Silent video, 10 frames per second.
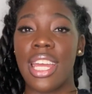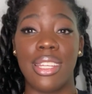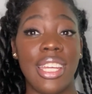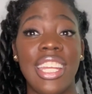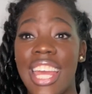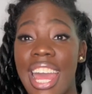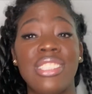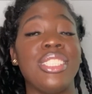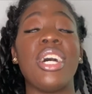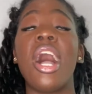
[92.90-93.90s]
And it
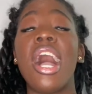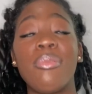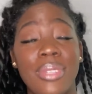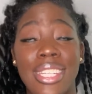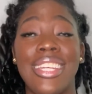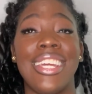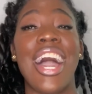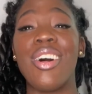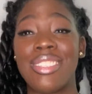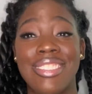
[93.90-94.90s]
actually taught me
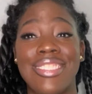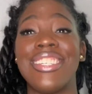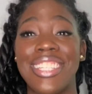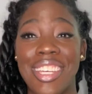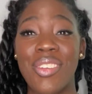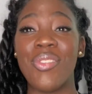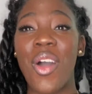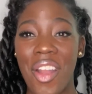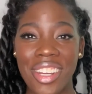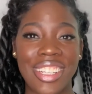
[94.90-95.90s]
how to seek him
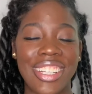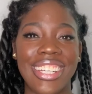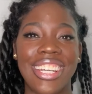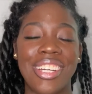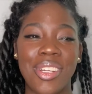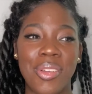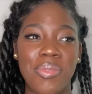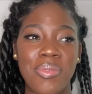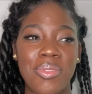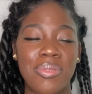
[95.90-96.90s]
harder
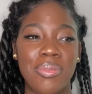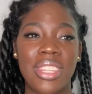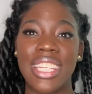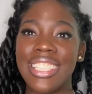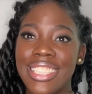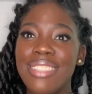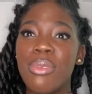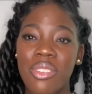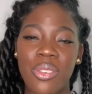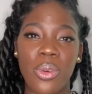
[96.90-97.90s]
than
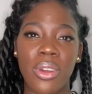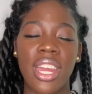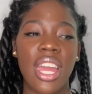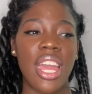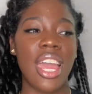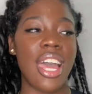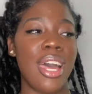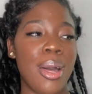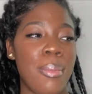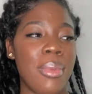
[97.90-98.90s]
before.
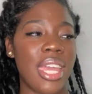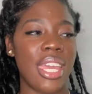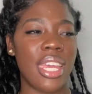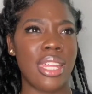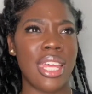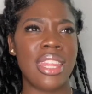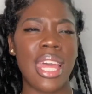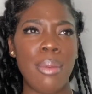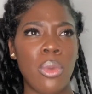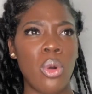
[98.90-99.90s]
And in
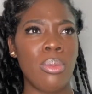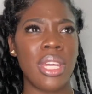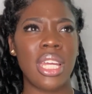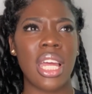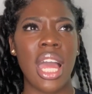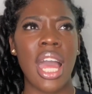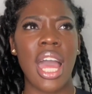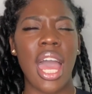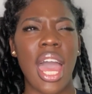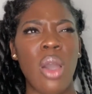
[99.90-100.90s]
that moment,
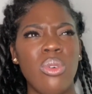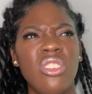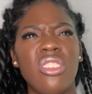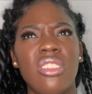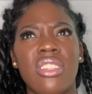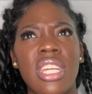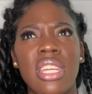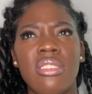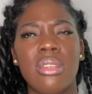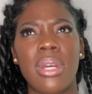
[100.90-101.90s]
I was just thinking
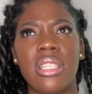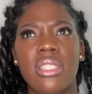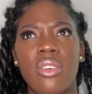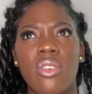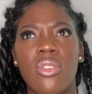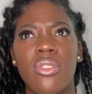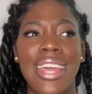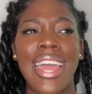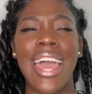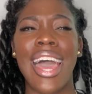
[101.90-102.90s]
to myself,
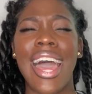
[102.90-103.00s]
I